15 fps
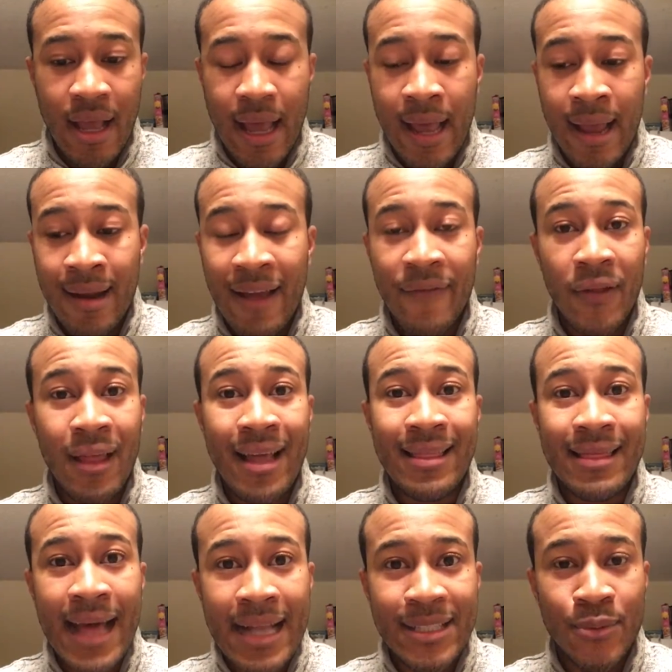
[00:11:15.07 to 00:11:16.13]
And I feel like
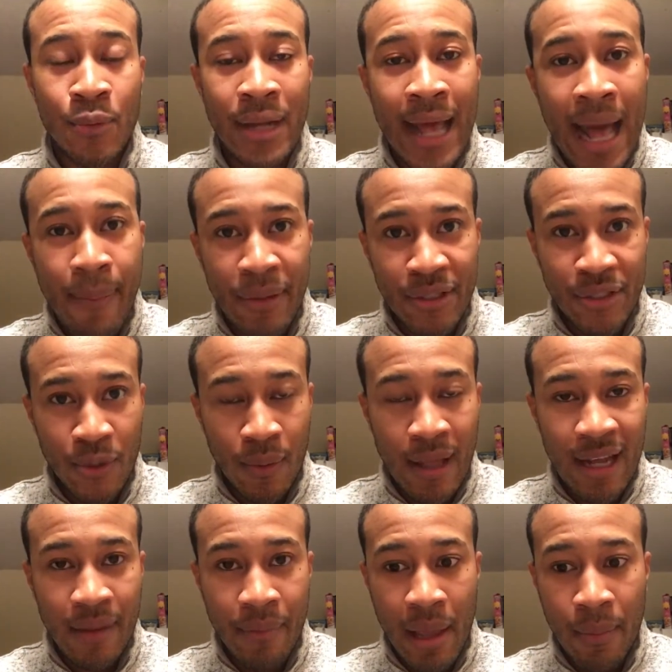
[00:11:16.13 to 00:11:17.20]
that's what happens to a
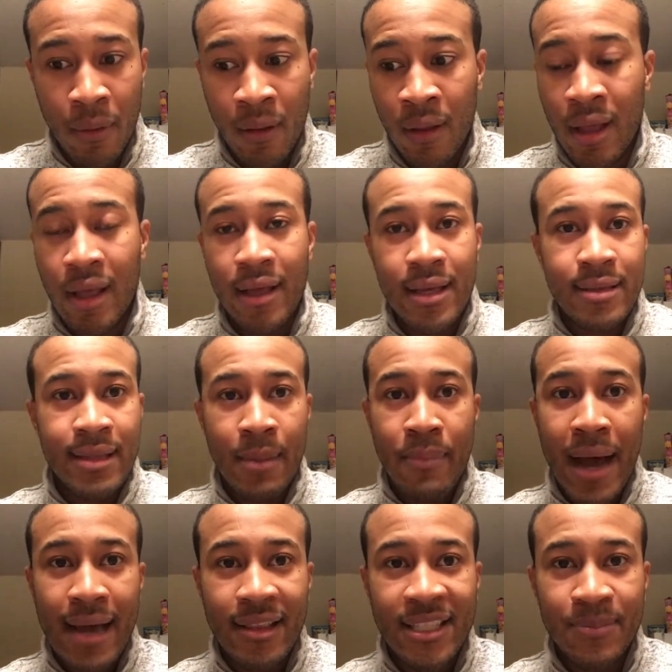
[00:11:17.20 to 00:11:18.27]
lot of people. They
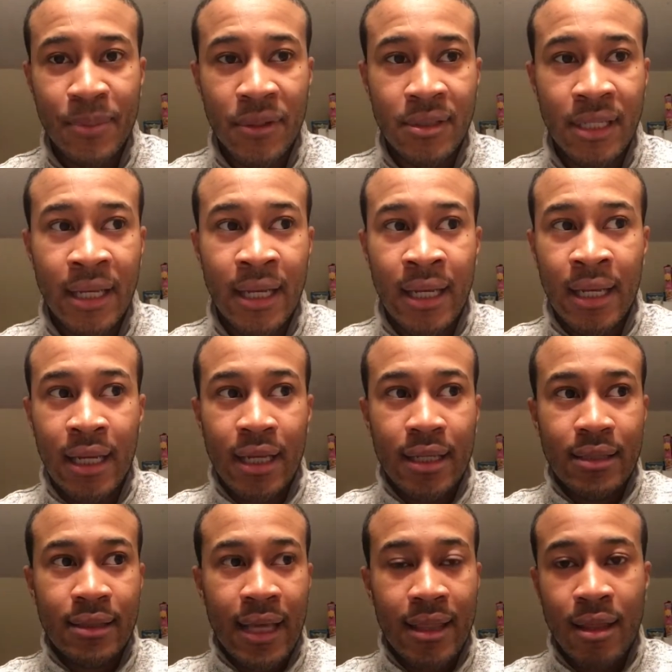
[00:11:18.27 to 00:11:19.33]
buy this building,
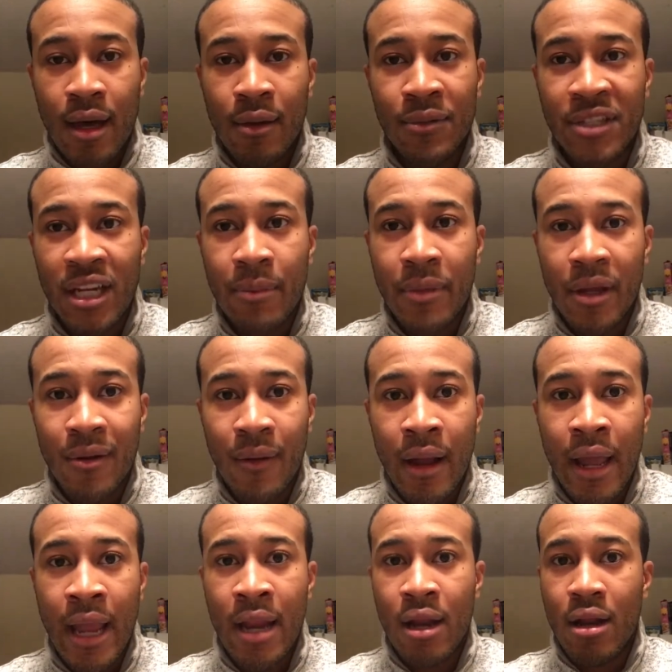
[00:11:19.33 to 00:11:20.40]
they thought it was gonna be
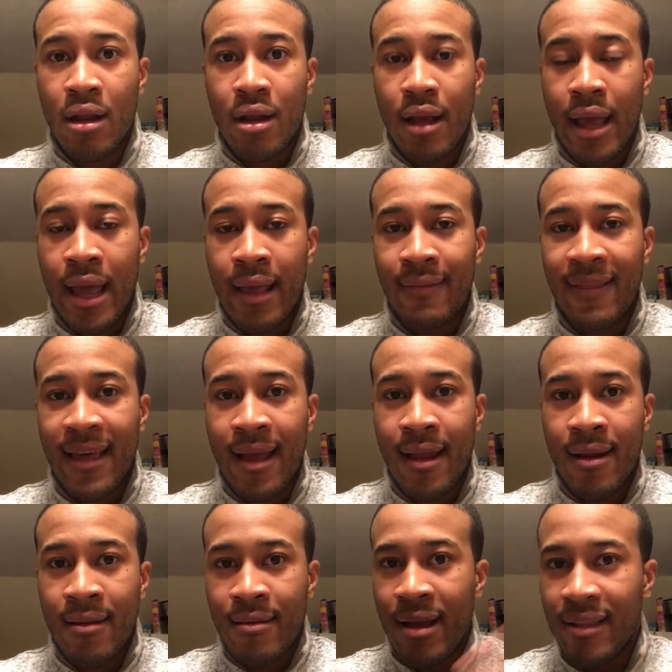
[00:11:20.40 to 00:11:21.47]
great, and
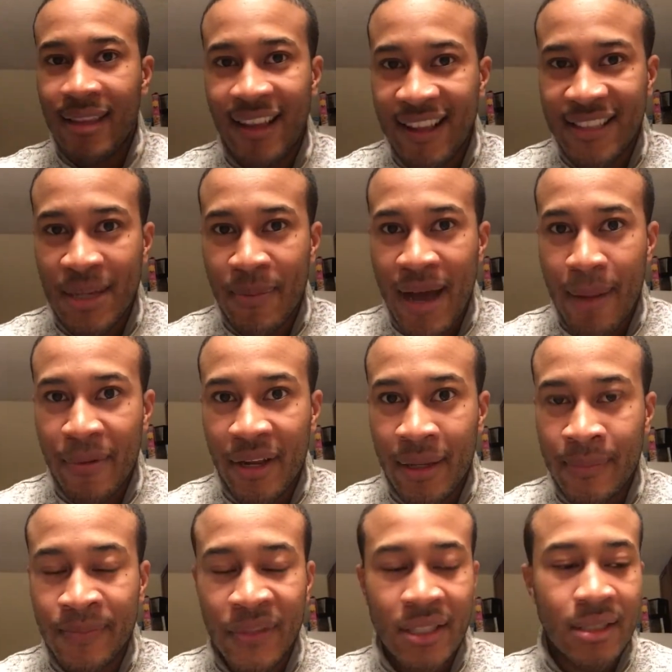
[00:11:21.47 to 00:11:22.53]
then nothing ends up
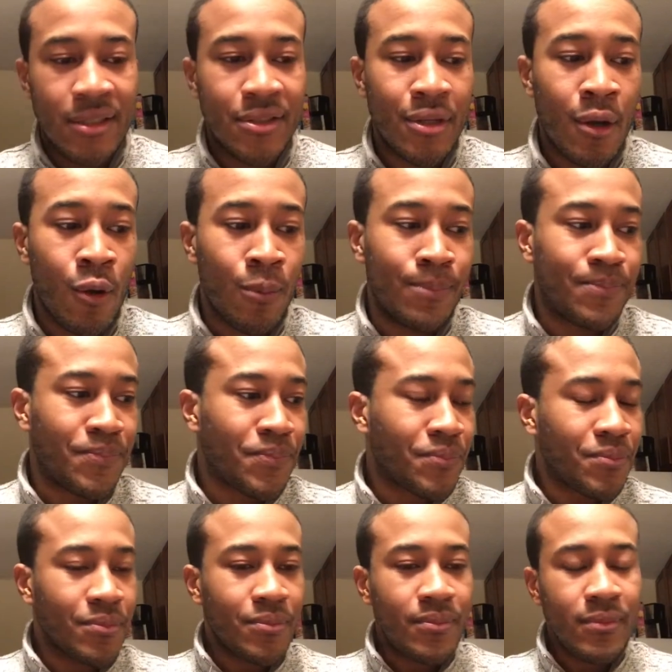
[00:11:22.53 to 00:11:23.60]
happening. So
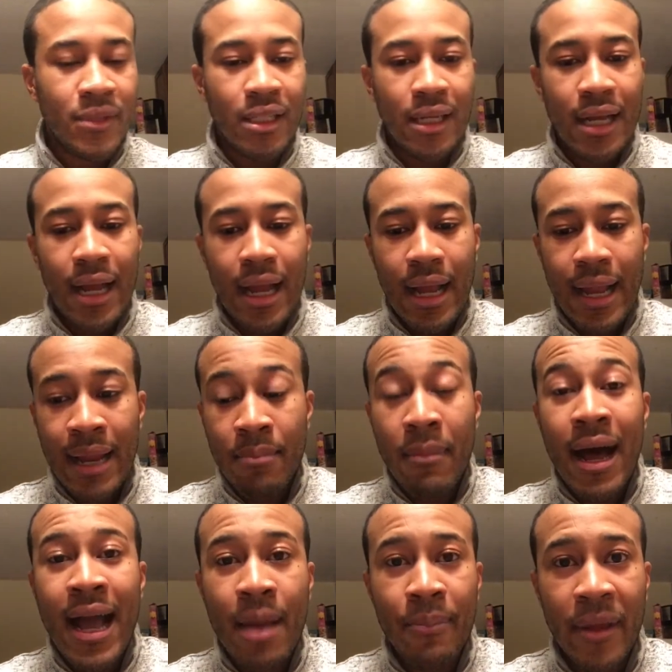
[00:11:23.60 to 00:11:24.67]
in
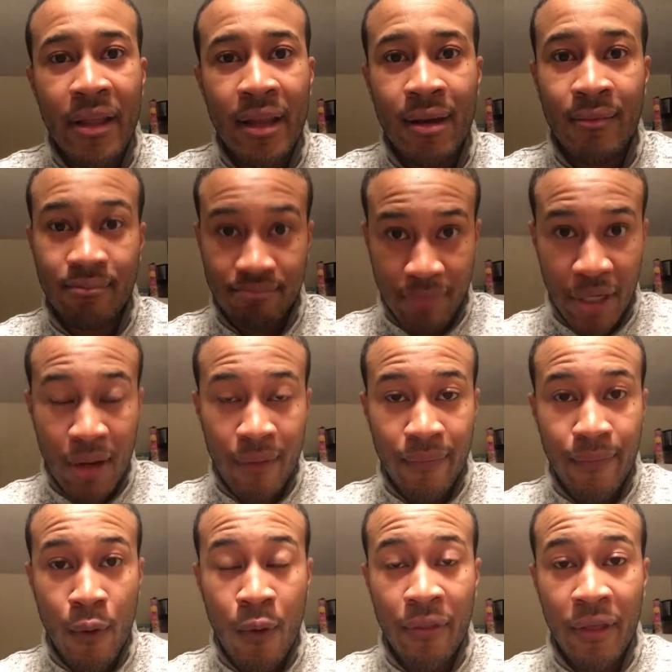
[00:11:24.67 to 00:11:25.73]
my opinion, you know,
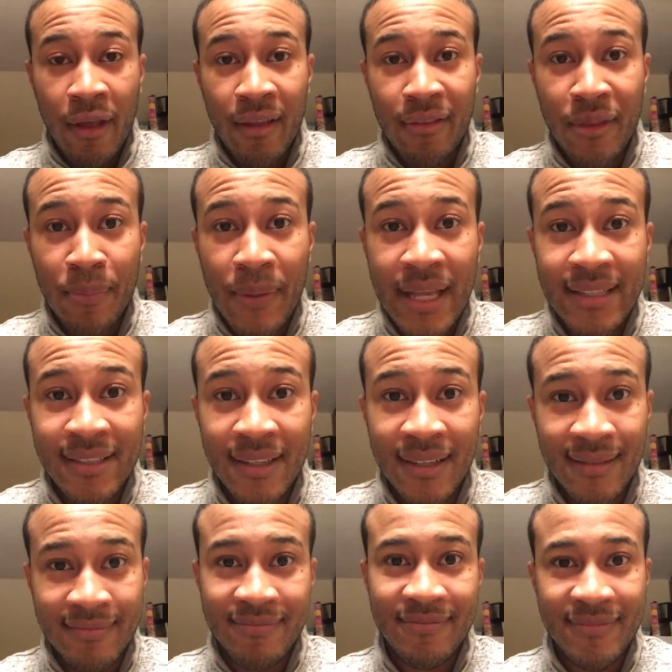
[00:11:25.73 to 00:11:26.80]
for the
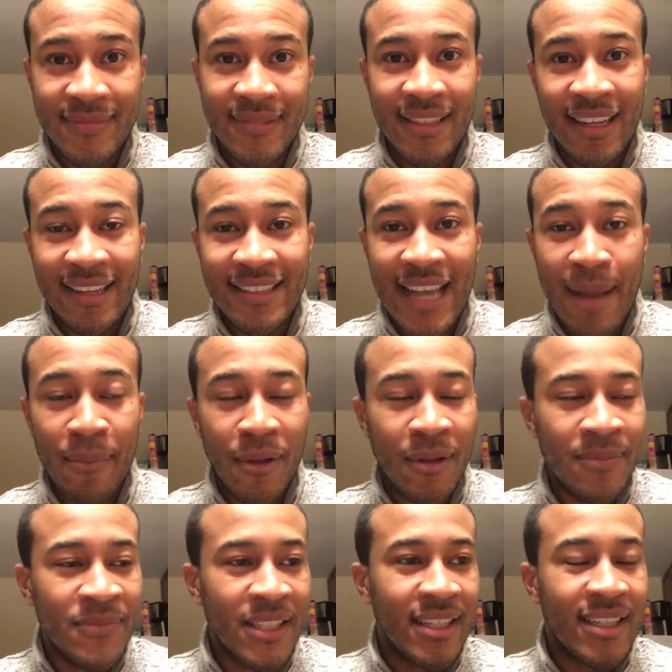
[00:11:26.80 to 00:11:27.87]
pizza
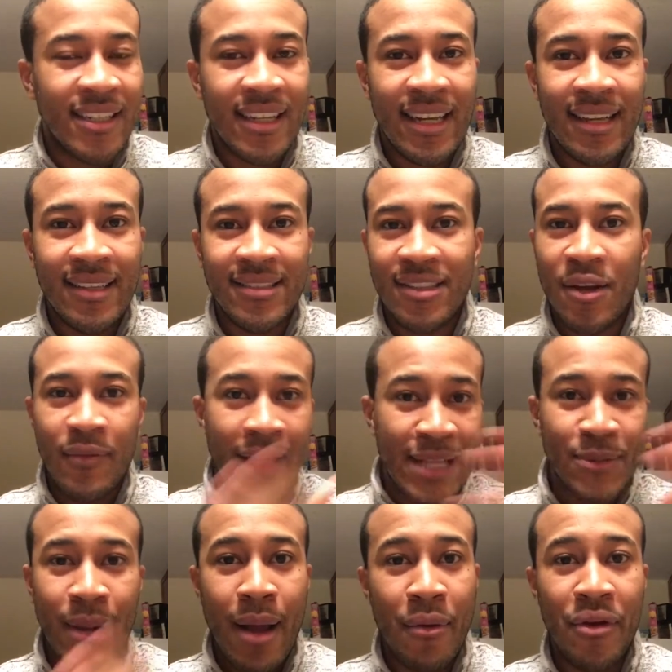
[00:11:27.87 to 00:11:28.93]
example, is, you know, that's
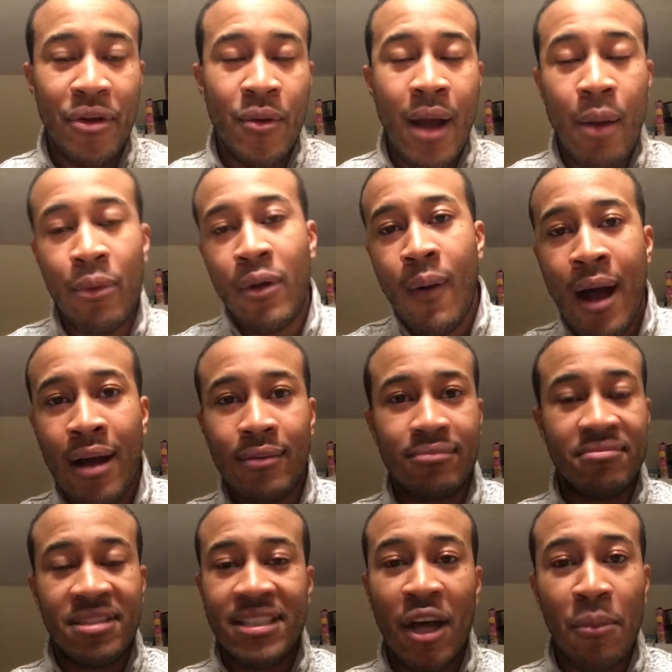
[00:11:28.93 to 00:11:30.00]
what I would do. I would go
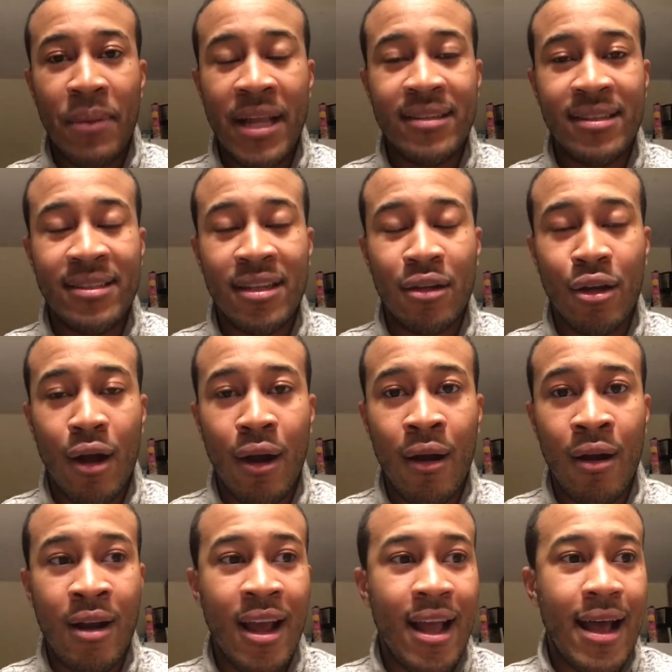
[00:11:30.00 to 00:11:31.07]
out, sell pizzas in a
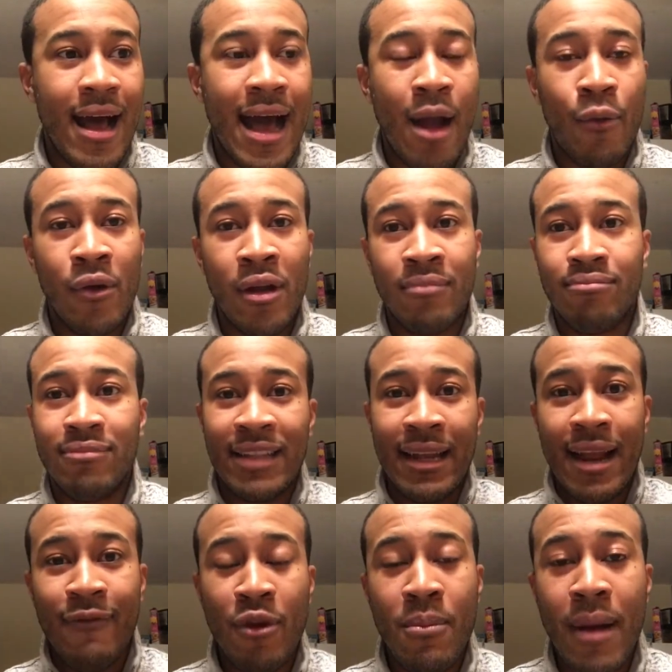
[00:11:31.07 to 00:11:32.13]
cart. I would let
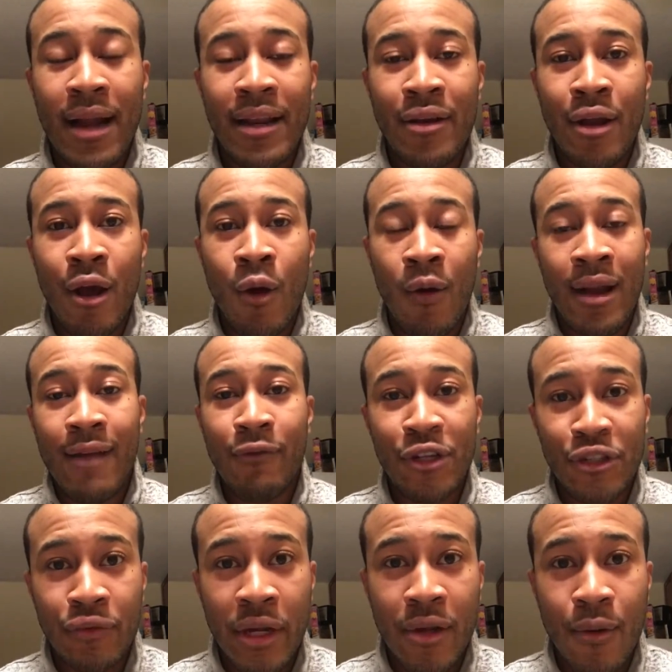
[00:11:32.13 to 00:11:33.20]
everybody know on every
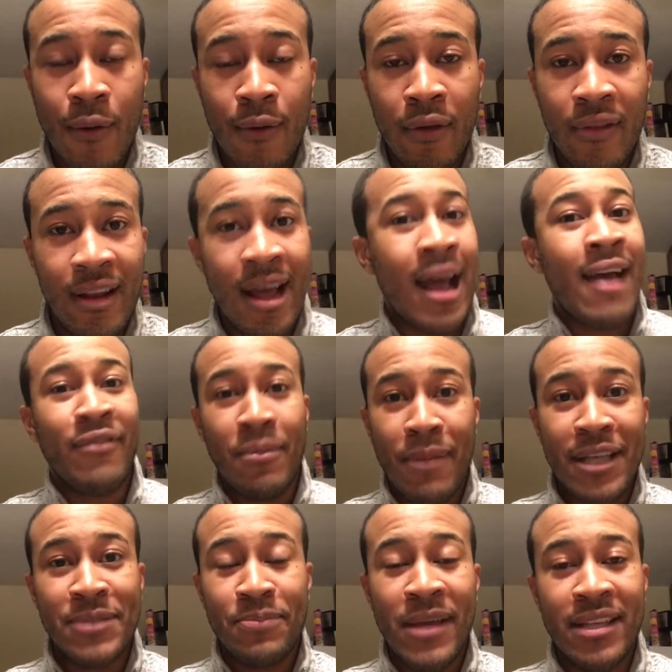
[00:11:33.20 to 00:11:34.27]
street corner that I have the
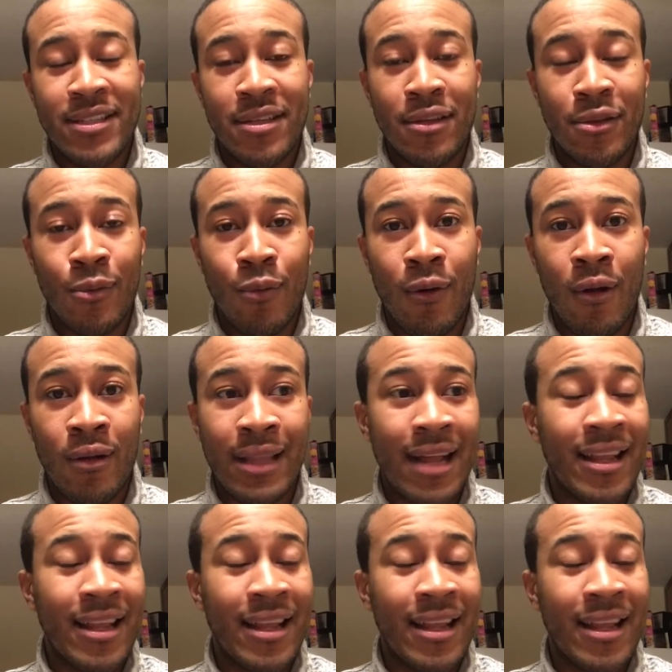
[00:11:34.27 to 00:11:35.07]
best pizza in the world.